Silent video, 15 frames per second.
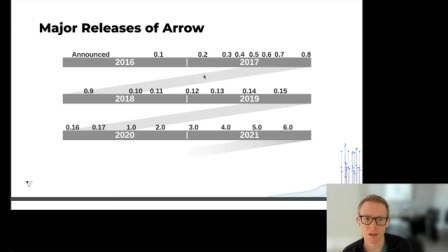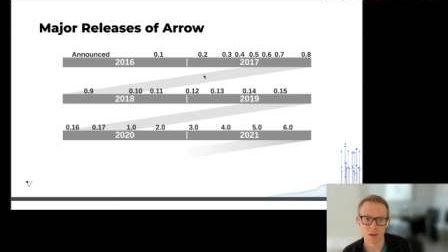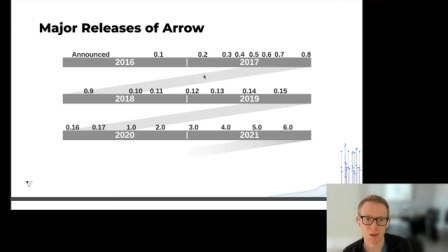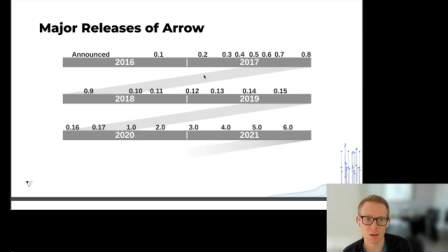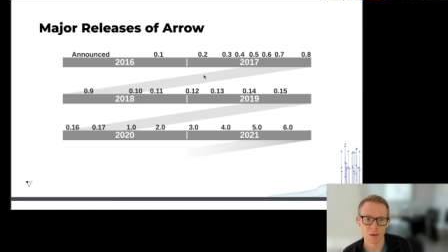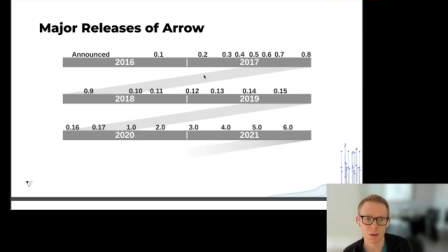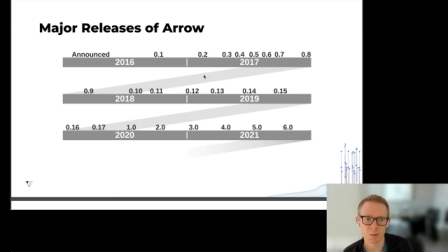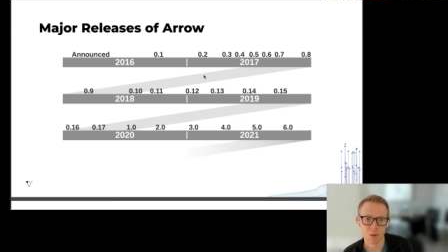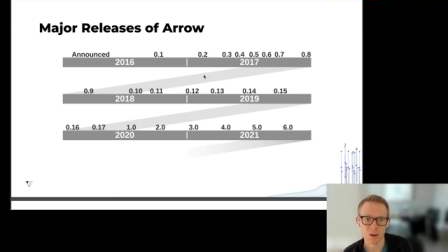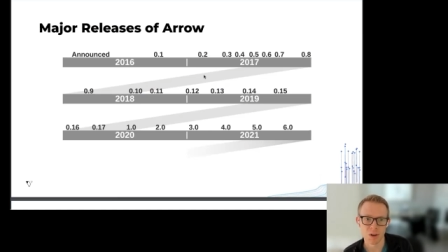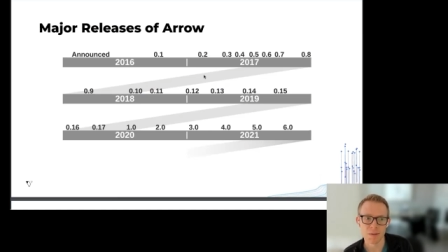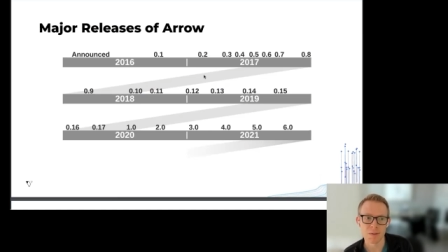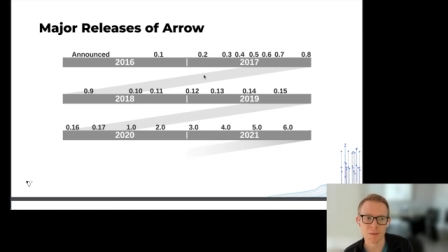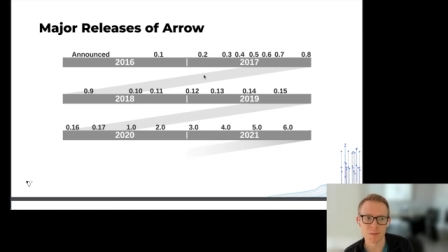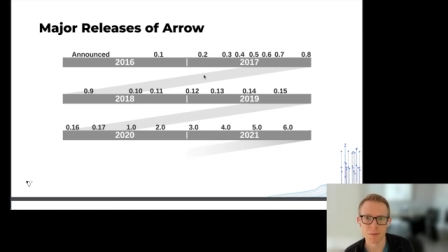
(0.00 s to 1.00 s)
So
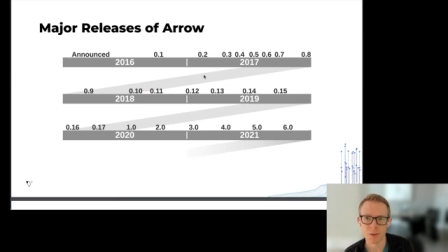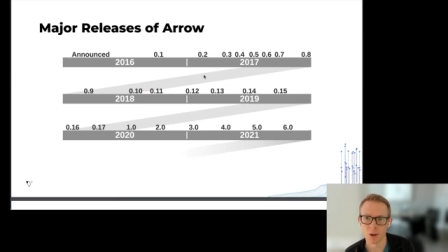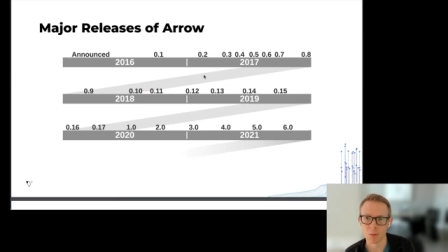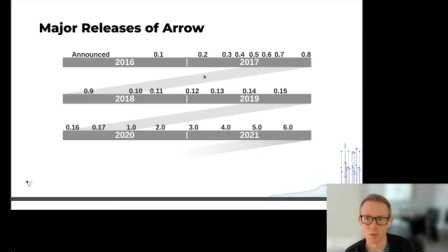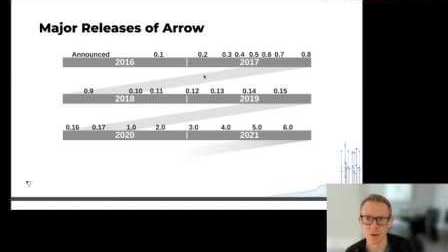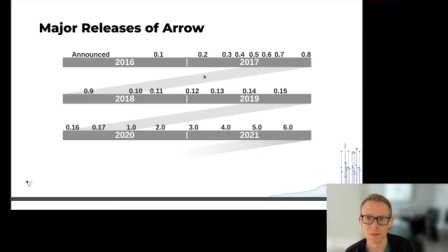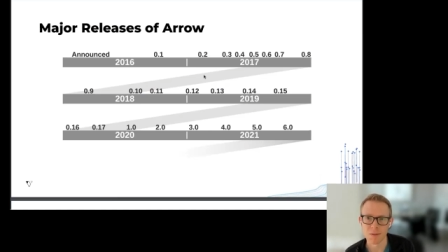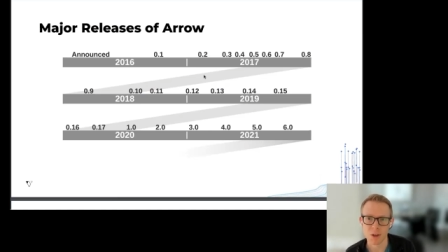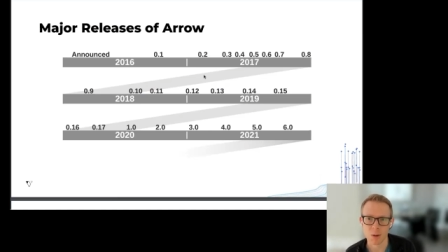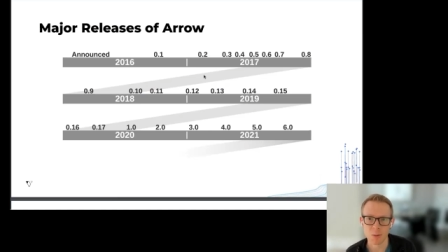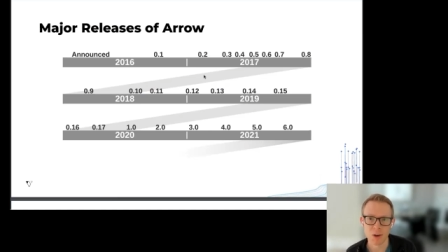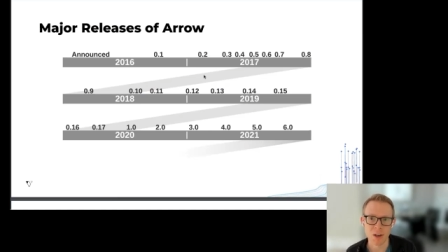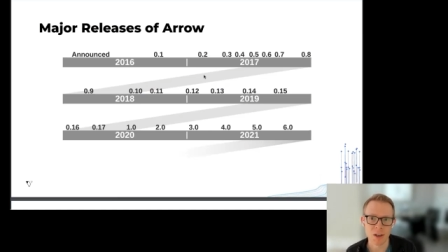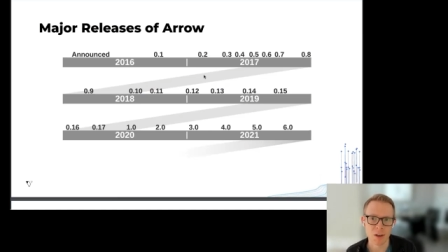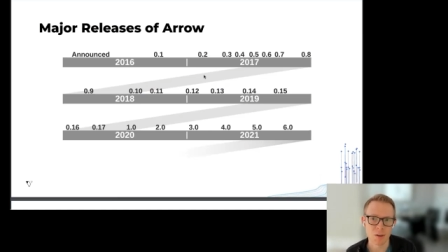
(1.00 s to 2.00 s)
brief, you know, brief
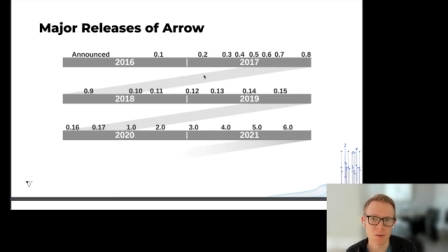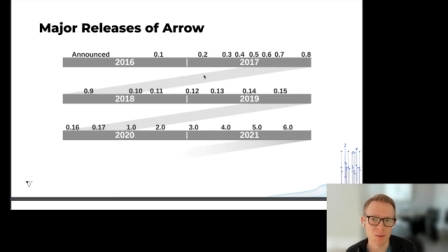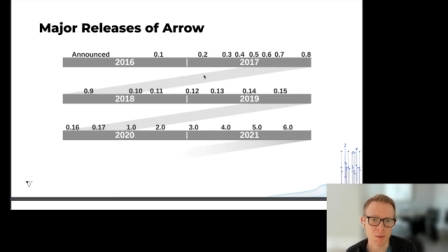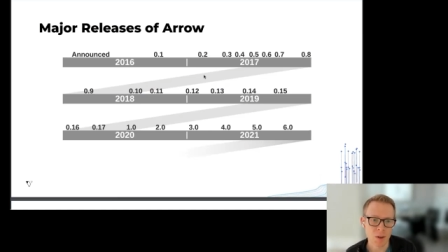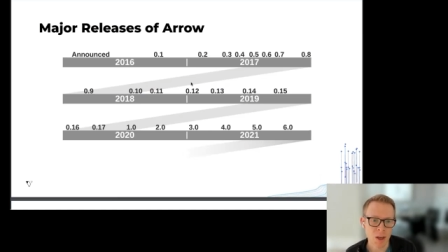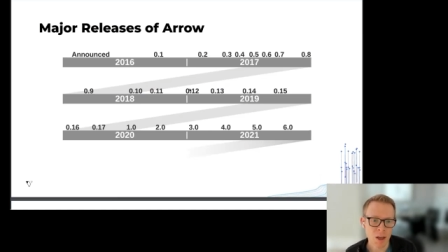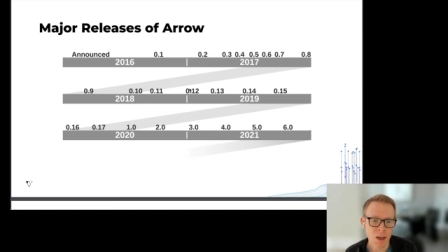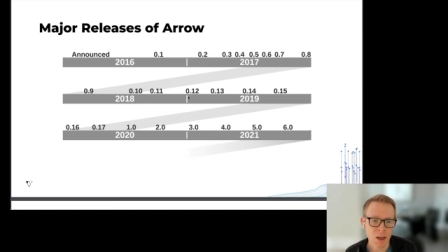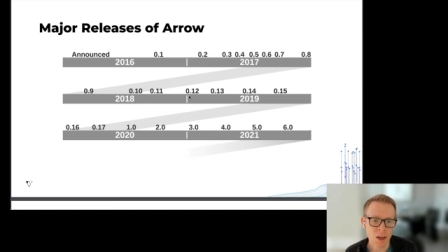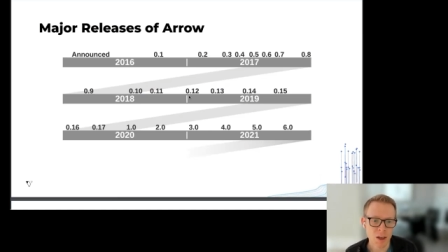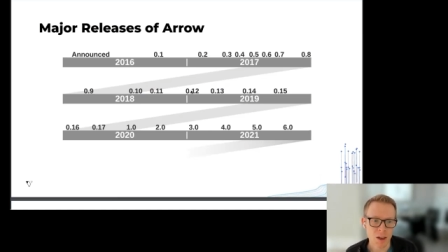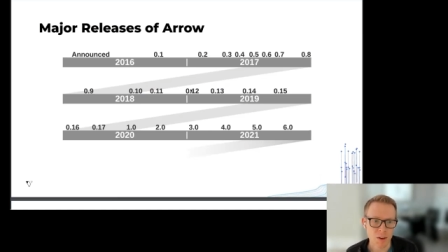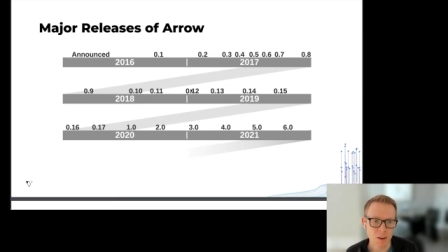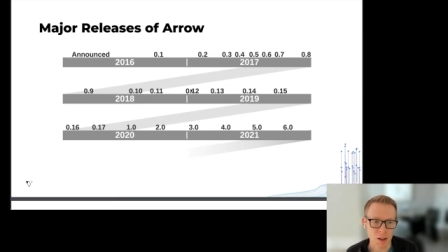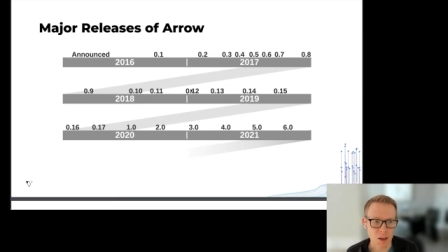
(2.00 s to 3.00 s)
summary of
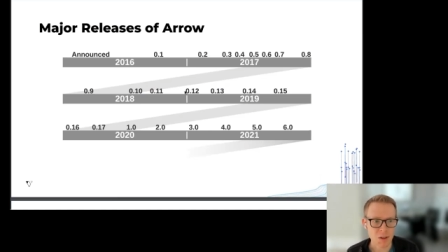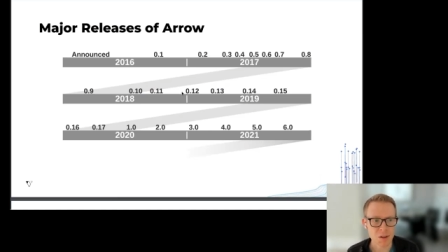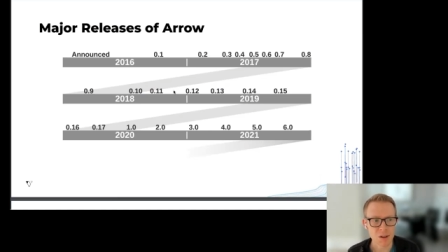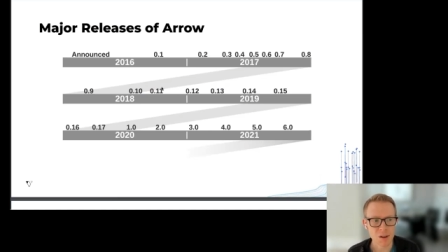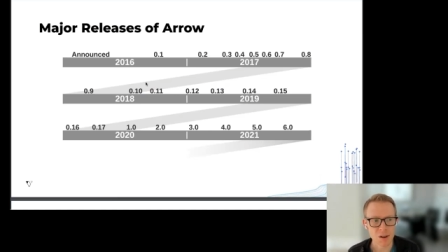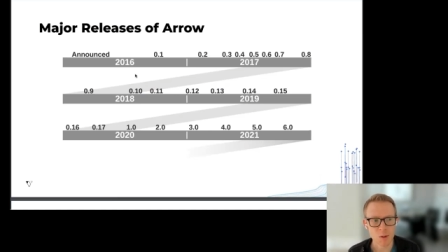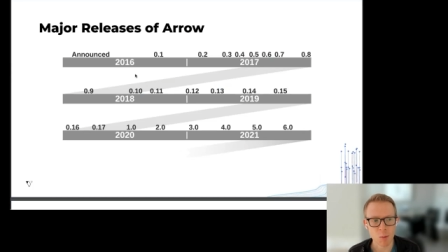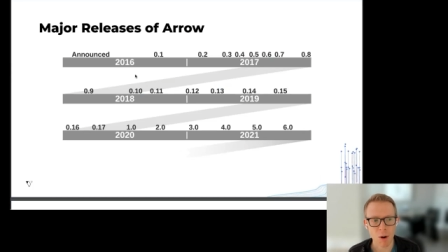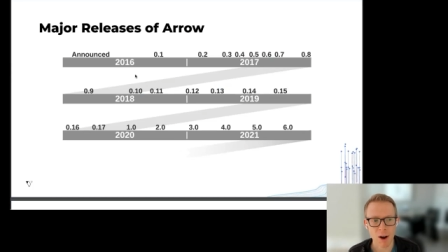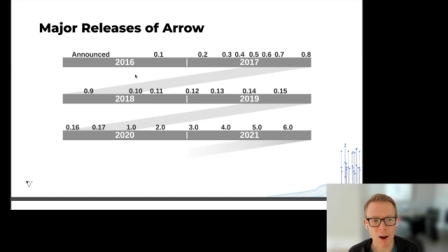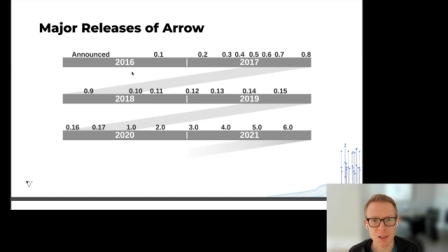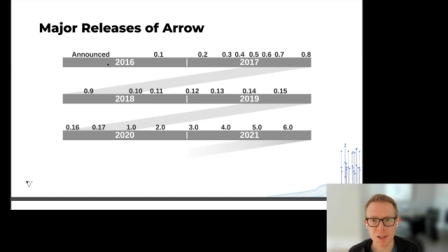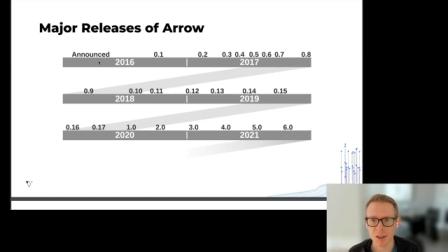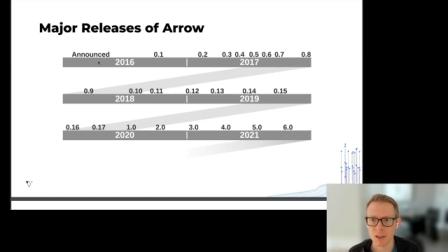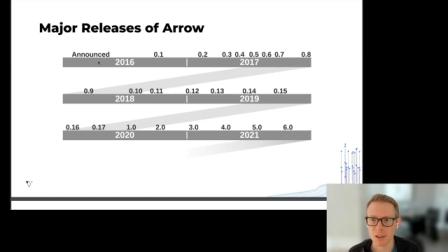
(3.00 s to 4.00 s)
uh, history of the
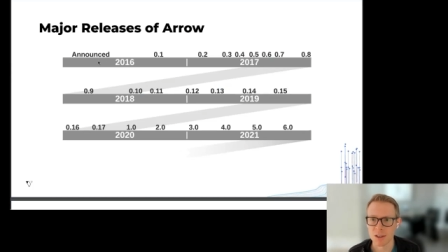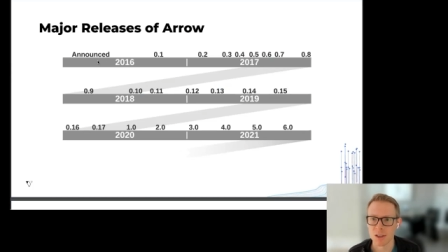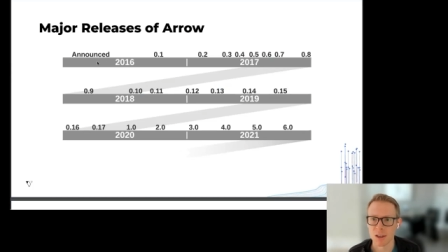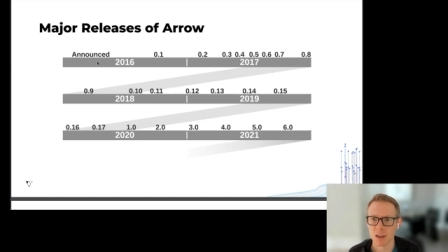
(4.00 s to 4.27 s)
project.